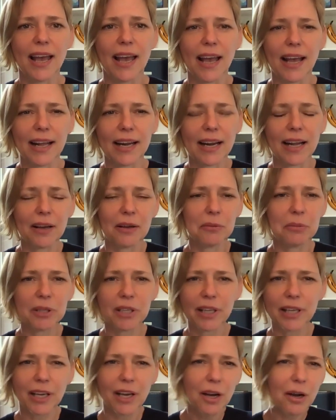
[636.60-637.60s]
and I'd be
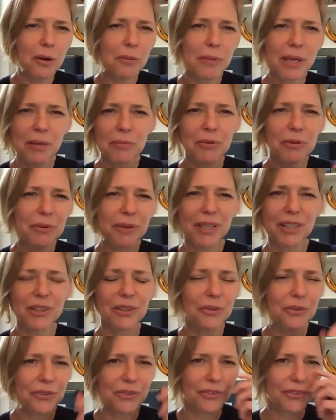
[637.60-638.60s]
like oh maybe we can
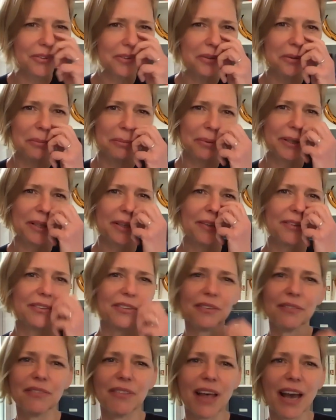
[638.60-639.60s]
use this little piece
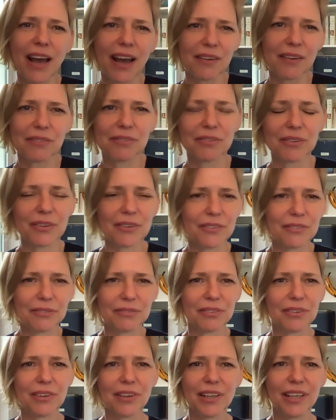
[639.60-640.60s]
of that for
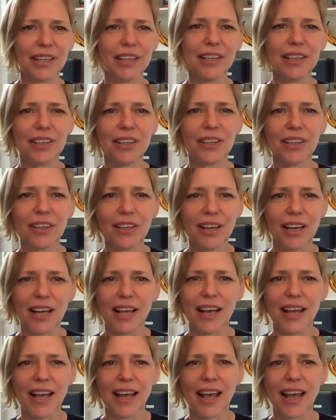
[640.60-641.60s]
for here
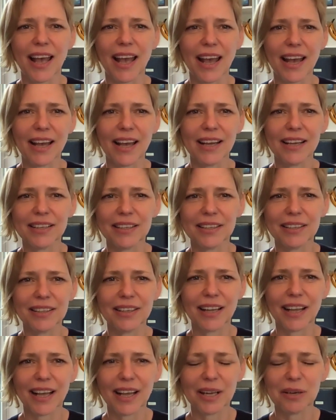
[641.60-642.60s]

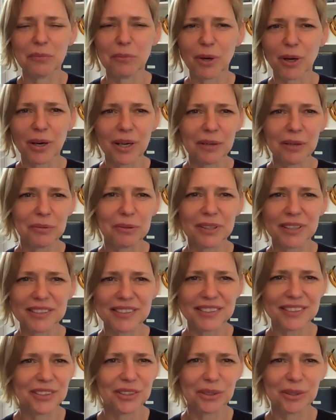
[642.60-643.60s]
and and Mari would
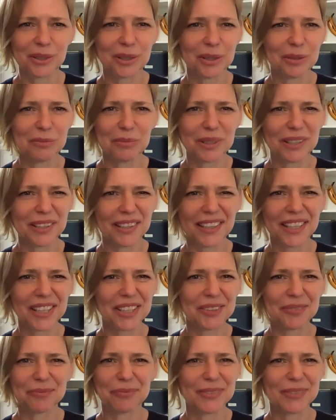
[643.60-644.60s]
listen to it and be
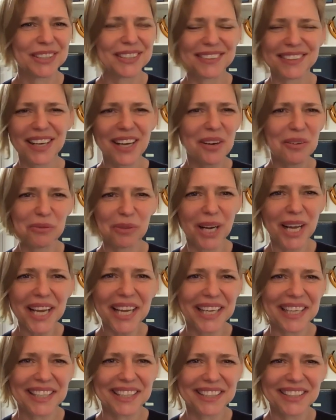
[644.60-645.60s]
like it's not
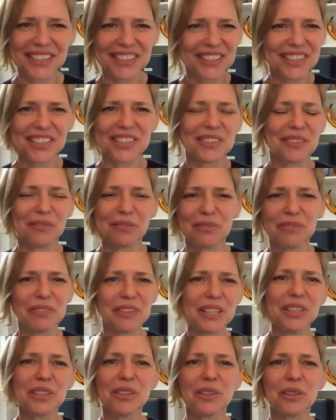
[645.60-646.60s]
right. It just doesn't
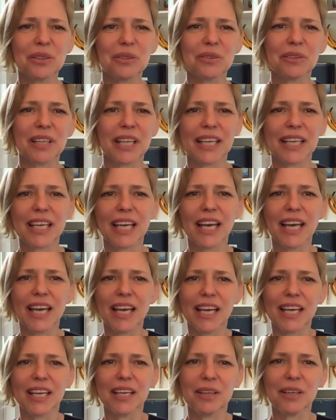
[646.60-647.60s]
feel like
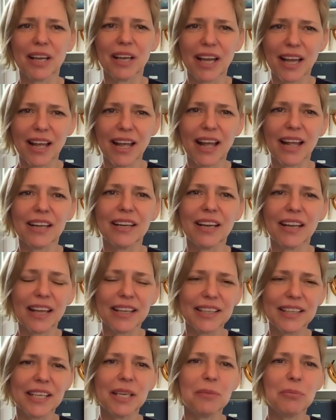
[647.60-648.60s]
it. And
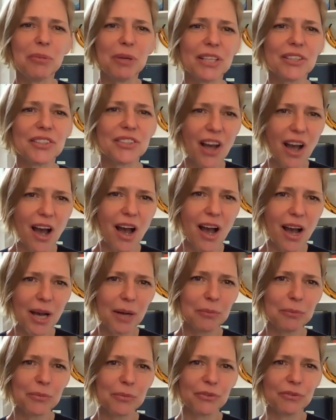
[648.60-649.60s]
keeping
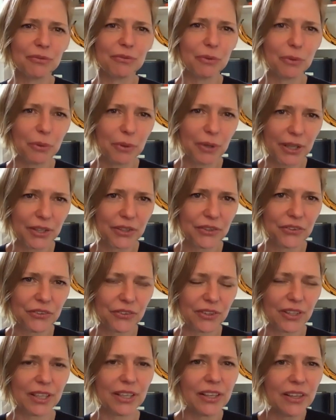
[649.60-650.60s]
Tom's voice
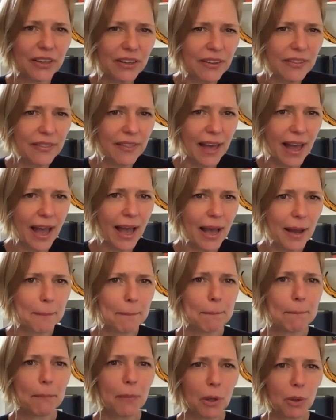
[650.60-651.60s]
in that
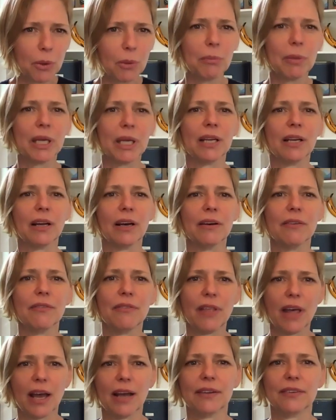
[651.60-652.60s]
moment of
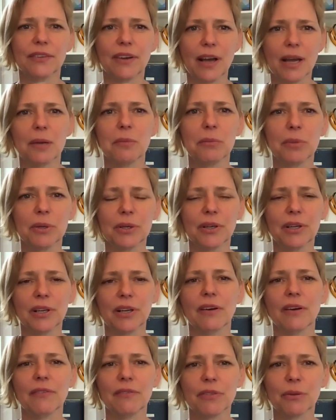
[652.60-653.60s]
that time period
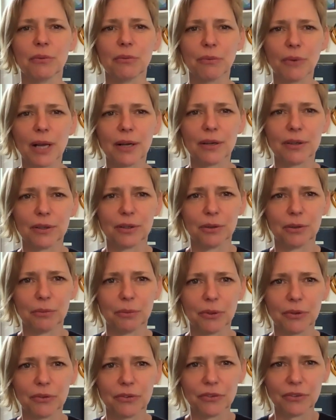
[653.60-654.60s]
of the record
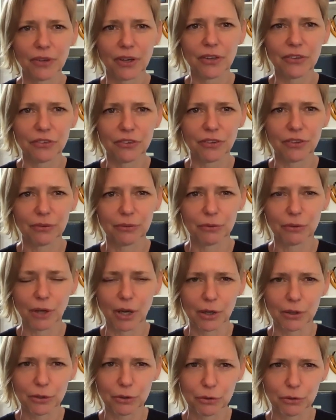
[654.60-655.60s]
was such a,
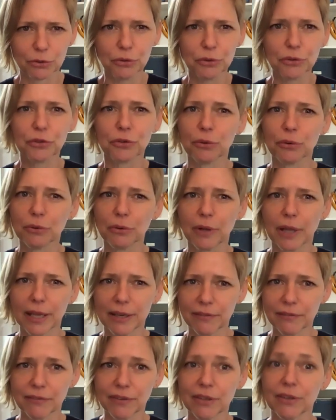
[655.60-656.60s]
a crucial
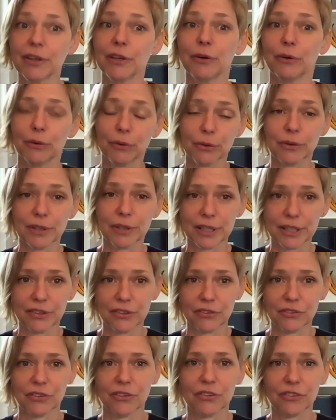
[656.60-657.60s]
and very early
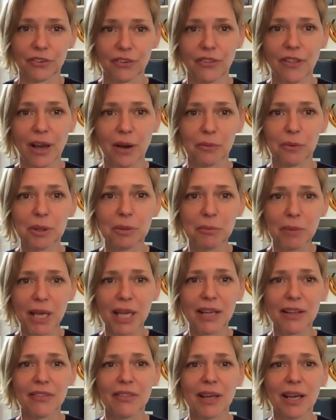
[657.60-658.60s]
decision that we
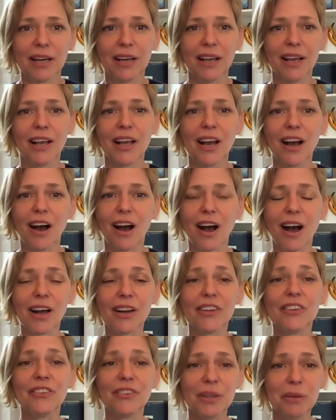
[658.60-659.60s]
made that
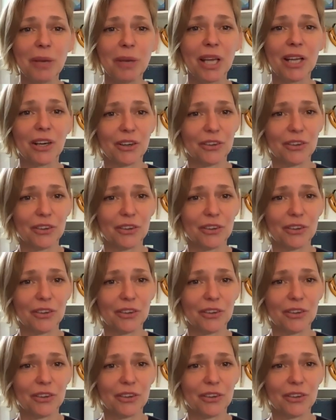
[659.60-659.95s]
honestly made our